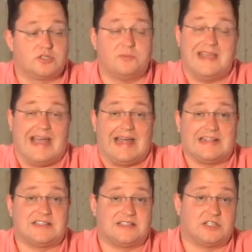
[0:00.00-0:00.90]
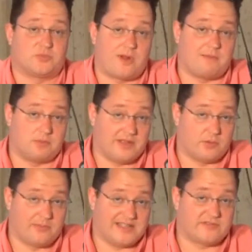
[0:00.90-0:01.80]
to be honest, this is probably
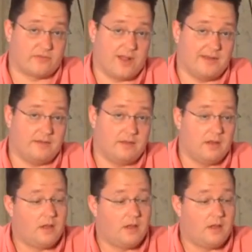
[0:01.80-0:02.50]
your best friend.